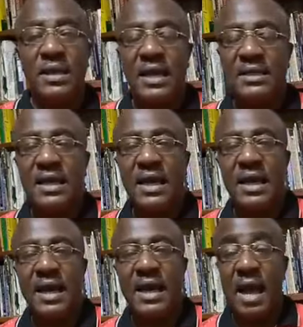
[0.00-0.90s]
that
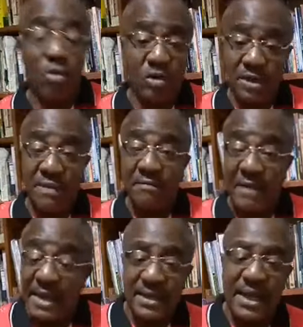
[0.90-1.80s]
uh, I was
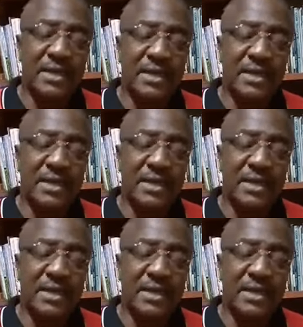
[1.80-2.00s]
invited.